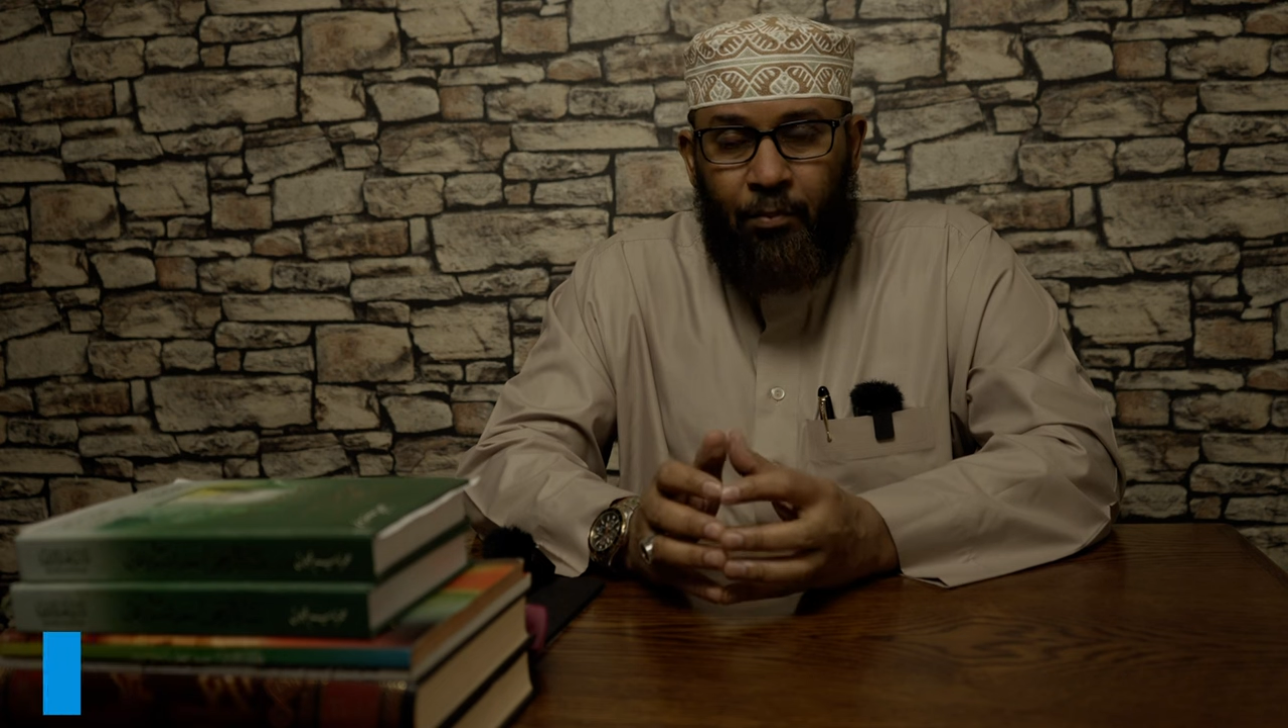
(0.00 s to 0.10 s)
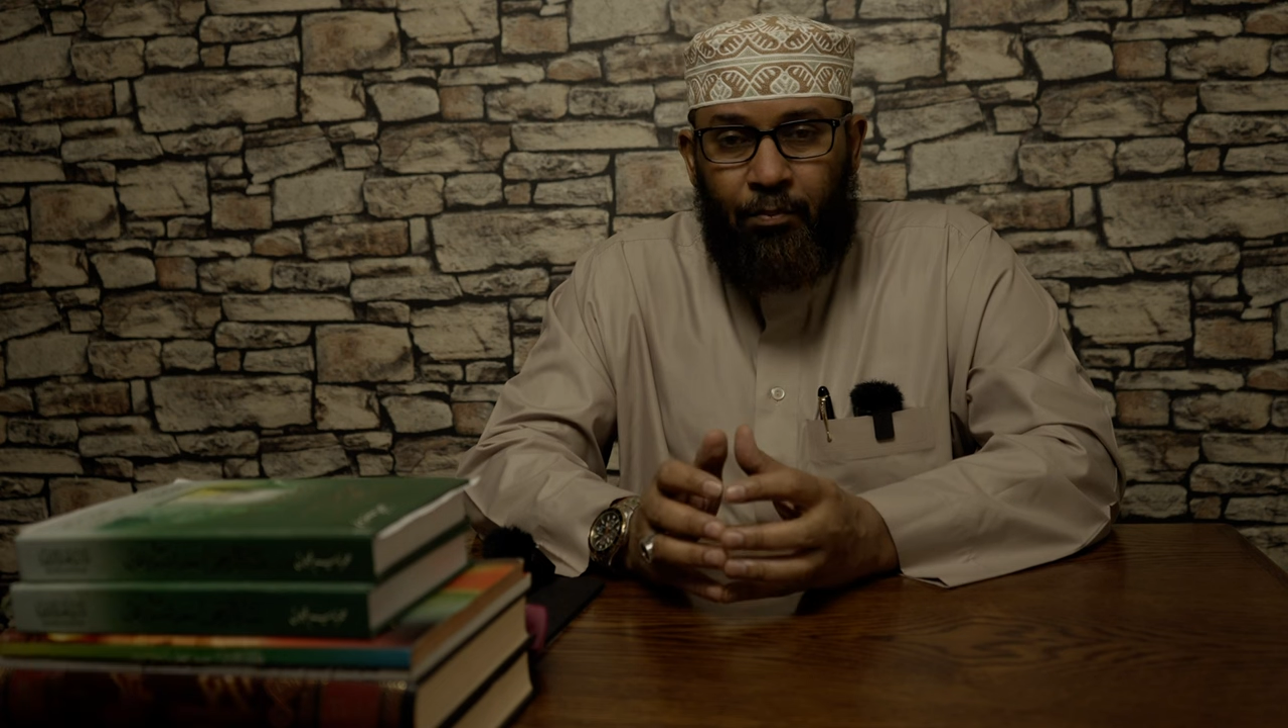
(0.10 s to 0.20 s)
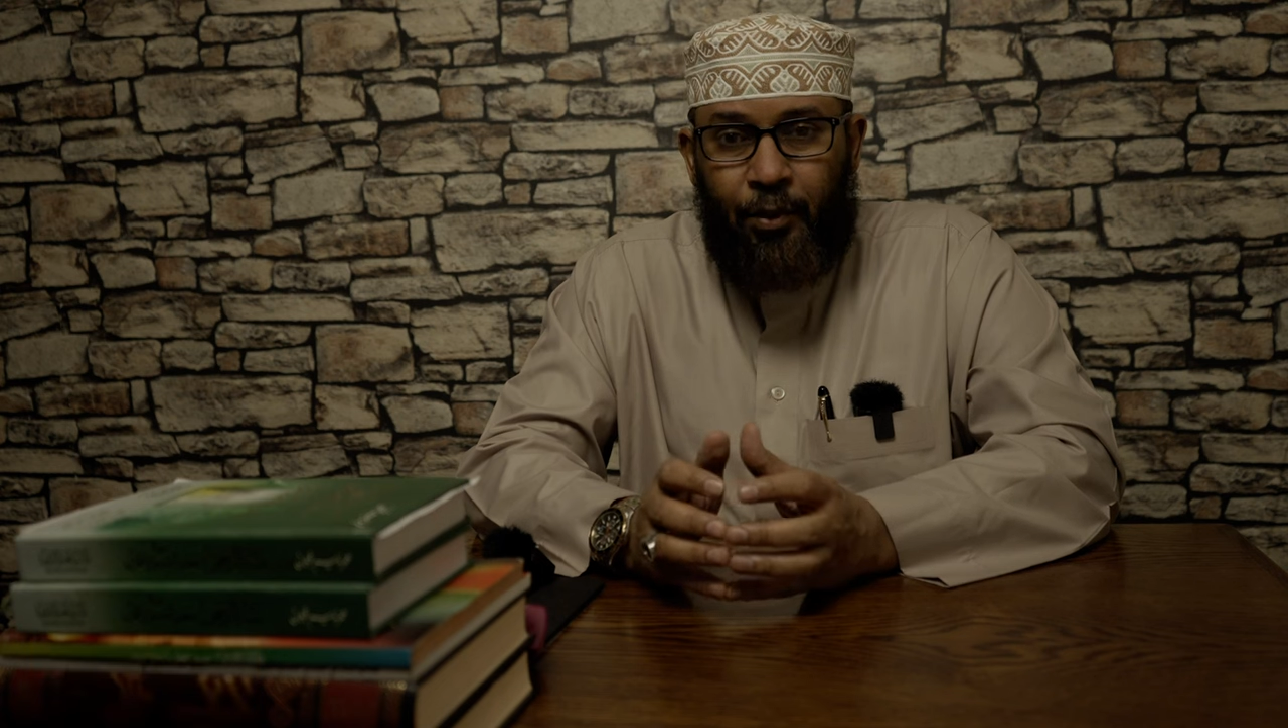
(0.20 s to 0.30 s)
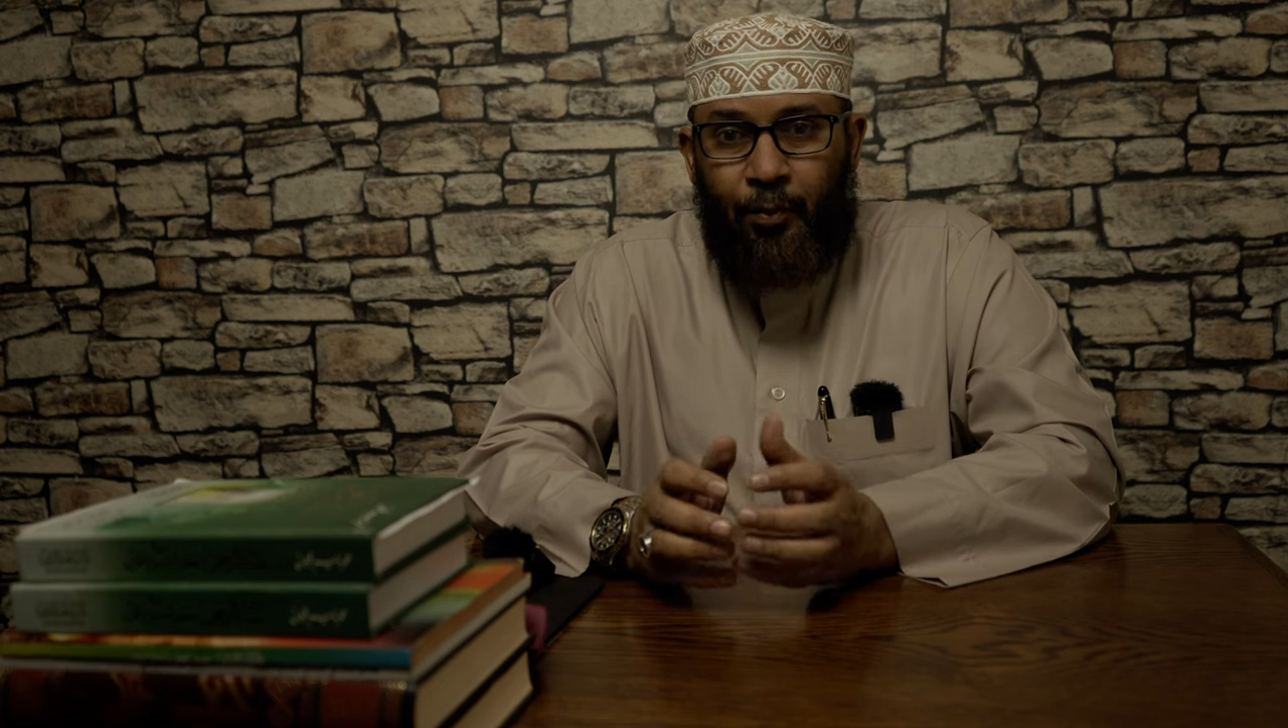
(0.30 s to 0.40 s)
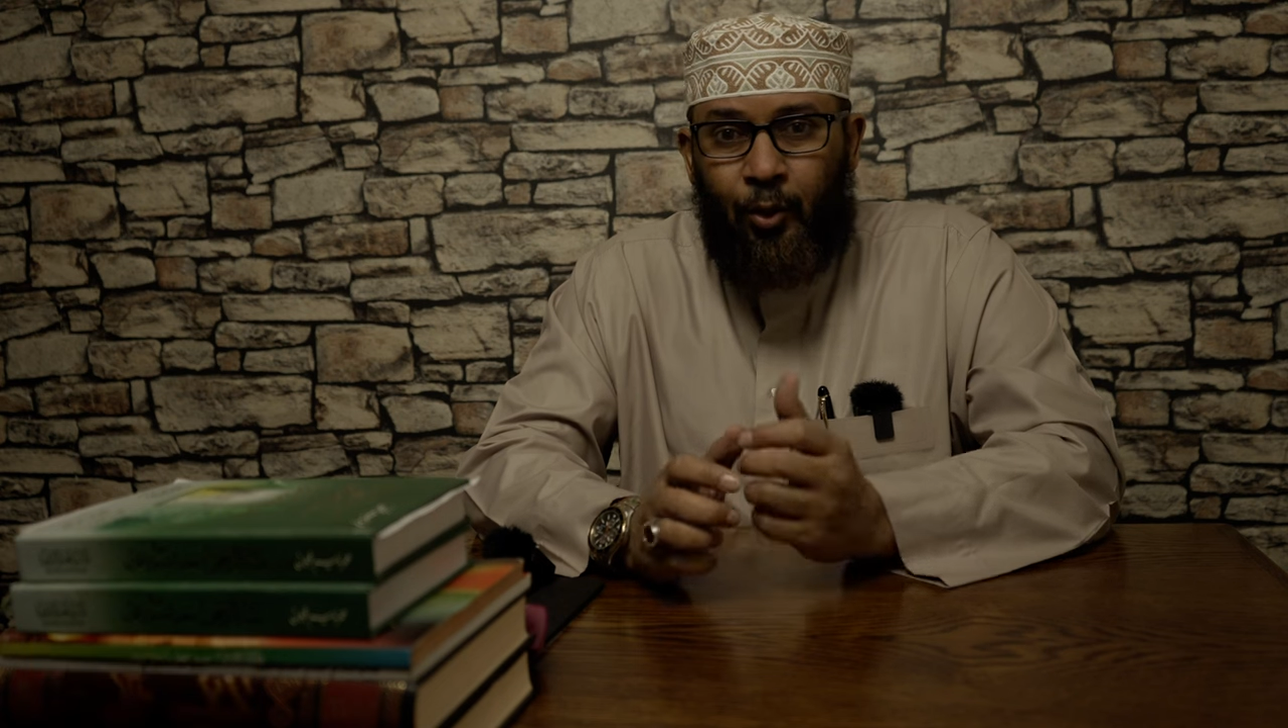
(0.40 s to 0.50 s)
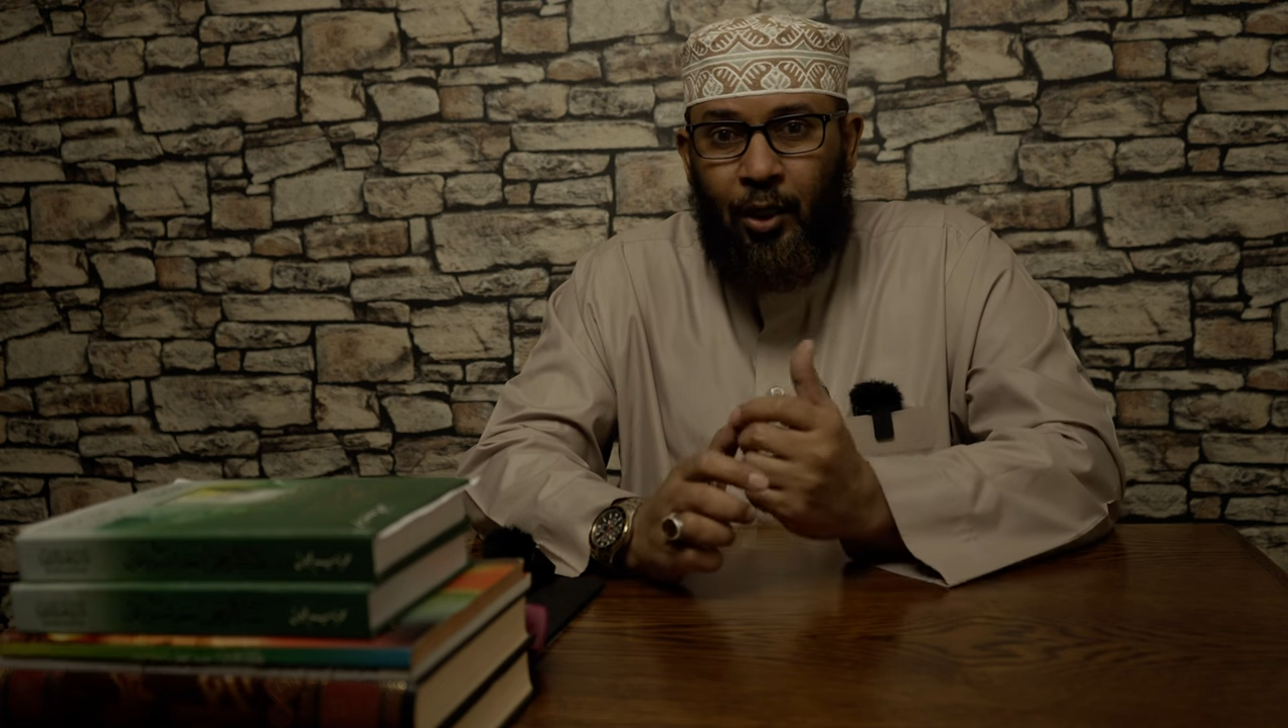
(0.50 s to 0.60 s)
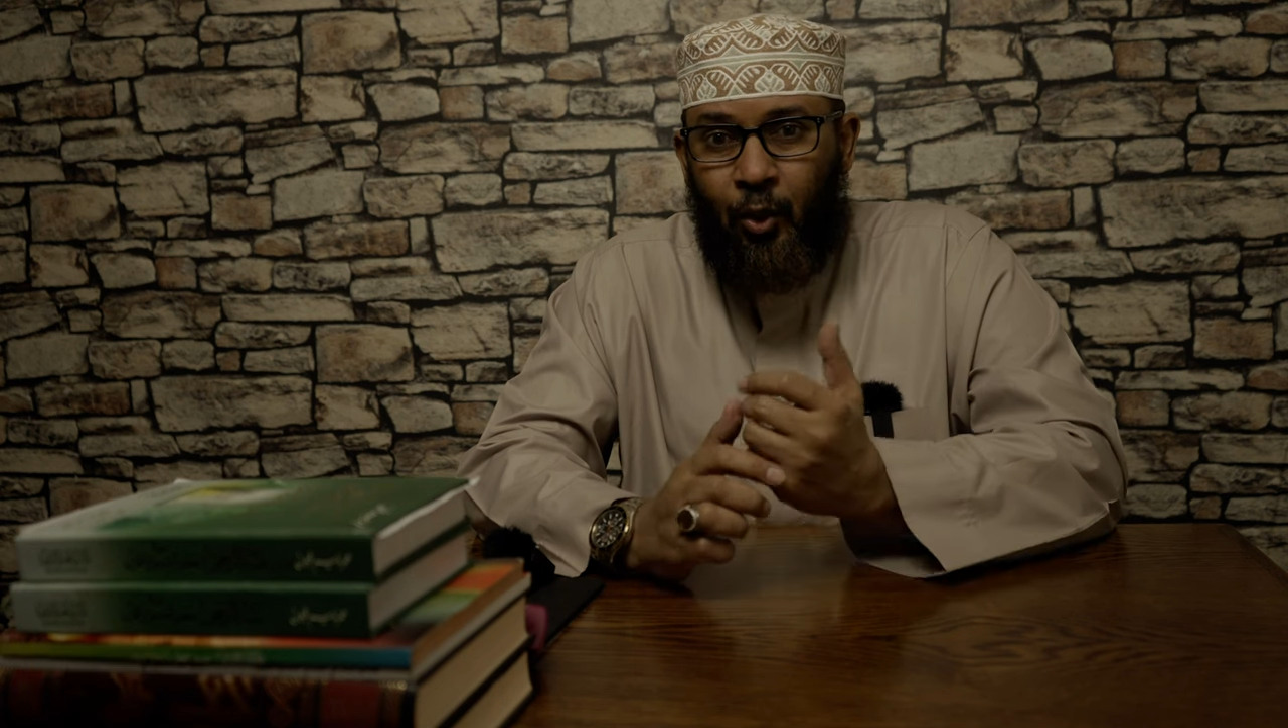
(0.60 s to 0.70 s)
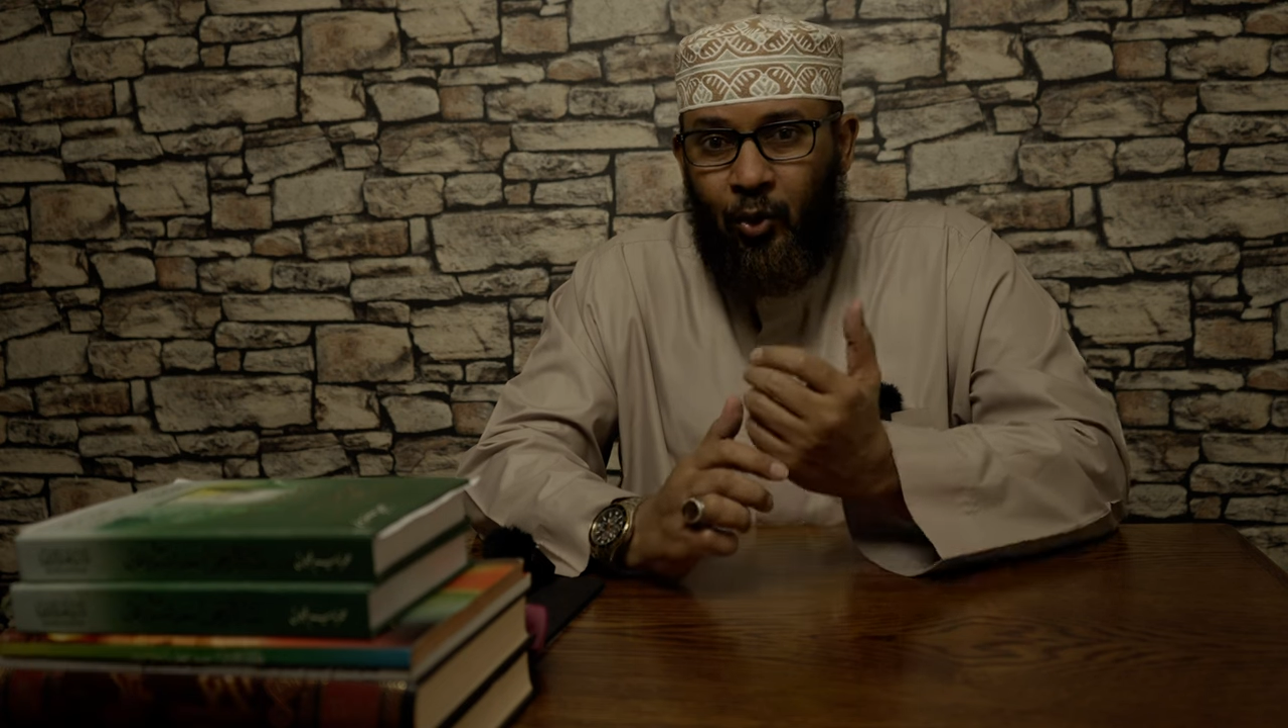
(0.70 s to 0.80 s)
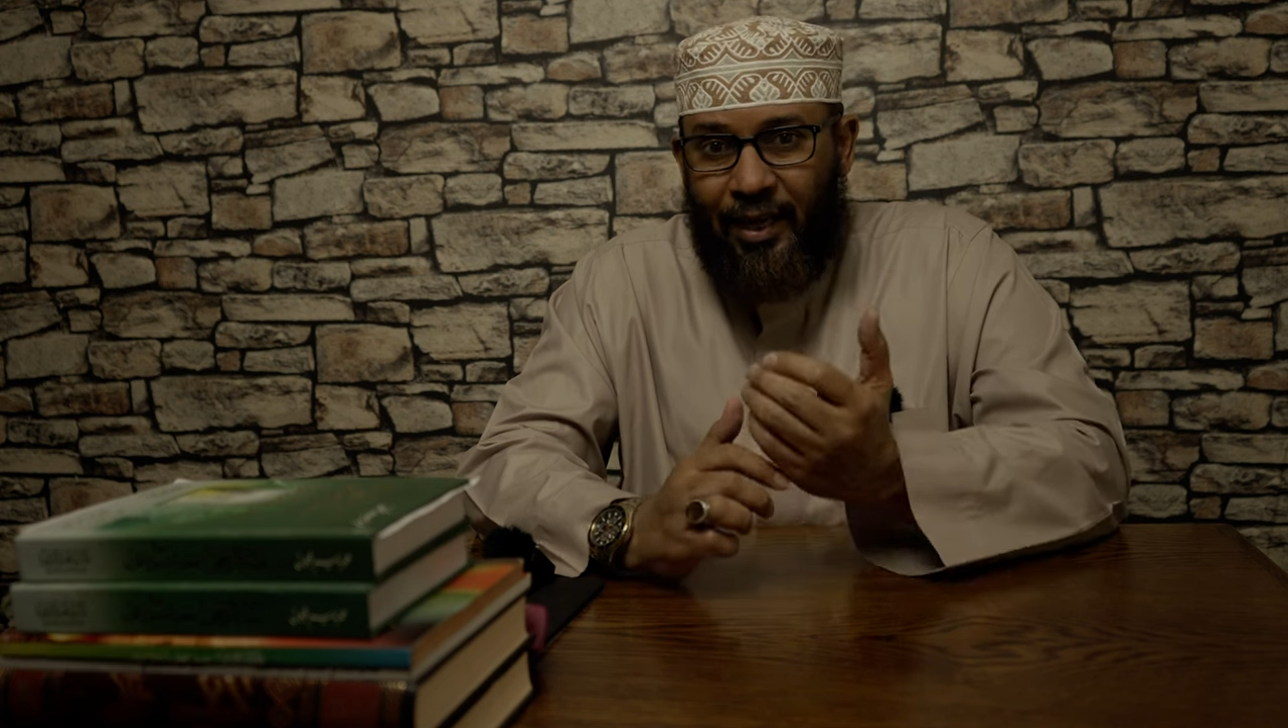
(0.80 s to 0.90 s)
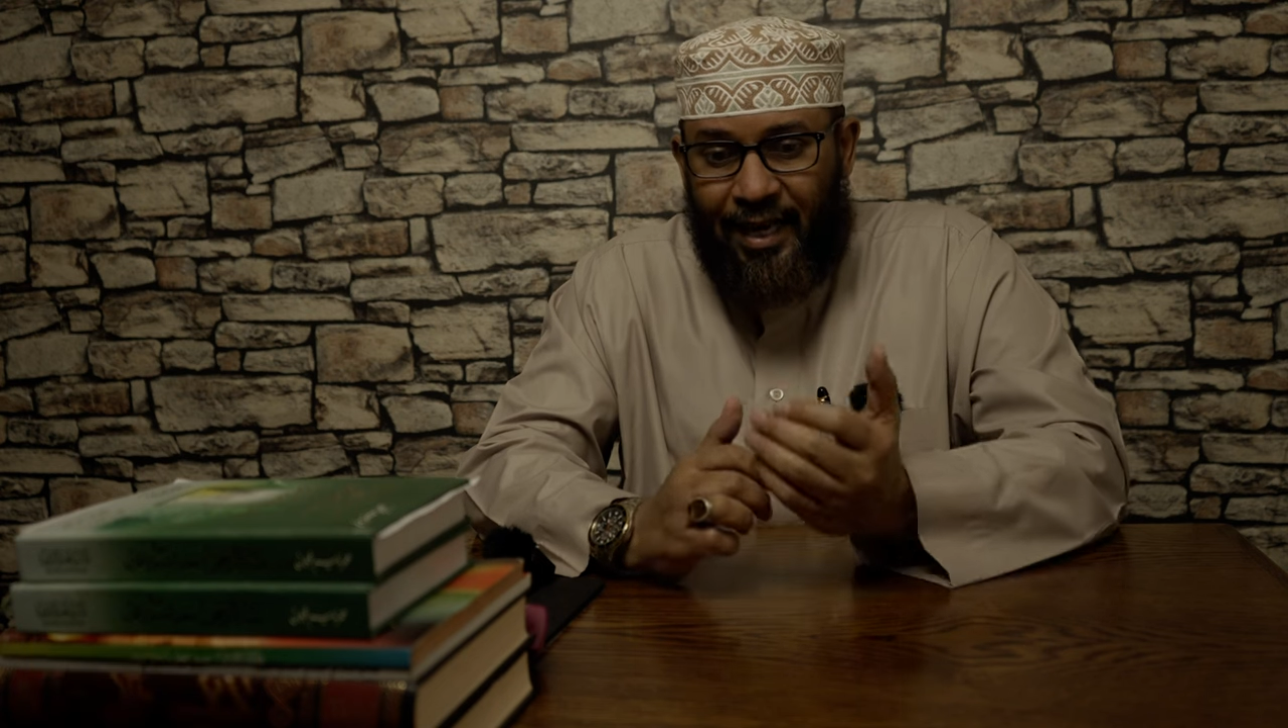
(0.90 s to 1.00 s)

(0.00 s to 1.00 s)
People cannot